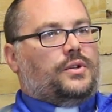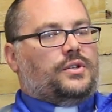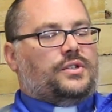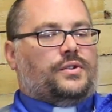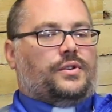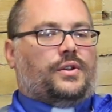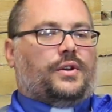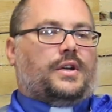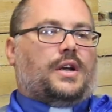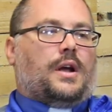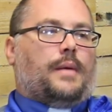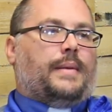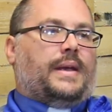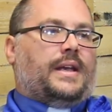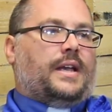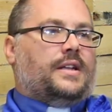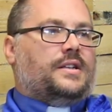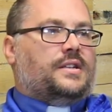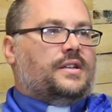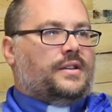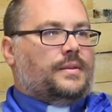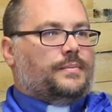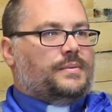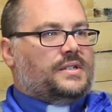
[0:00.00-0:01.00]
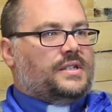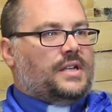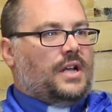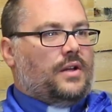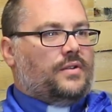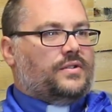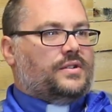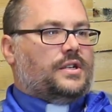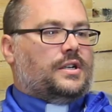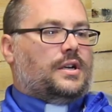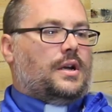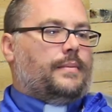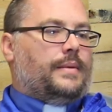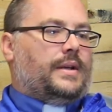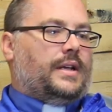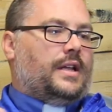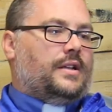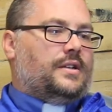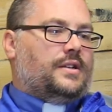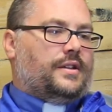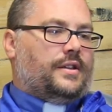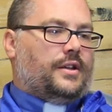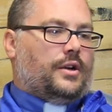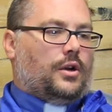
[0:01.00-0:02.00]
so they're coming into themselves, they're coming
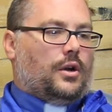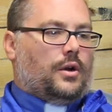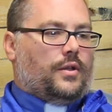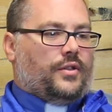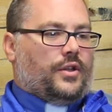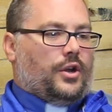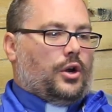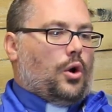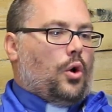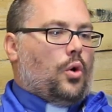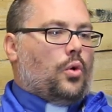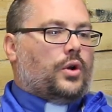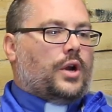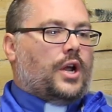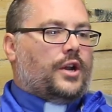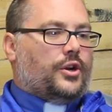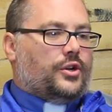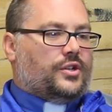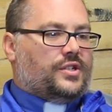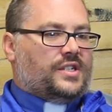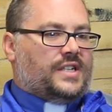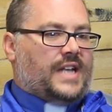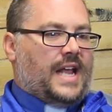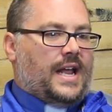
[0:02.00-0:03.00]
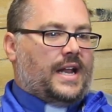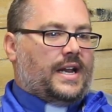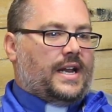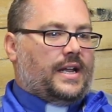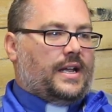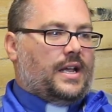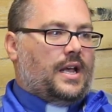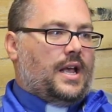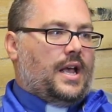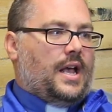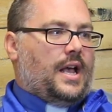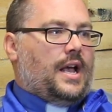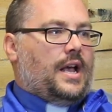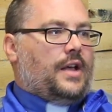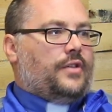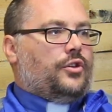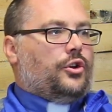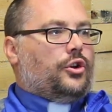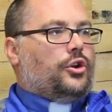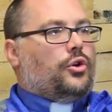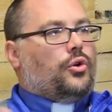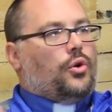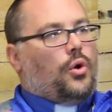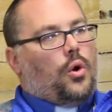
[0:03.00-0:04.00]
into their own understanding, and
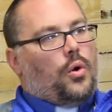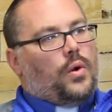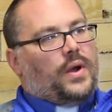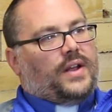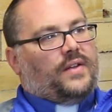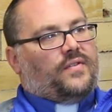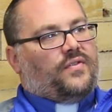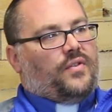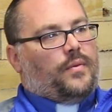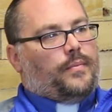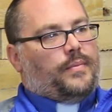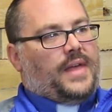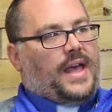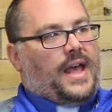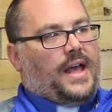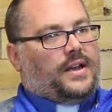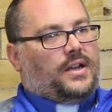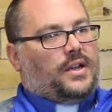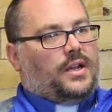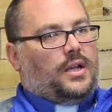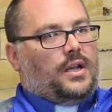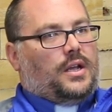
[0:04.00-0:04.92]
they're growing from that.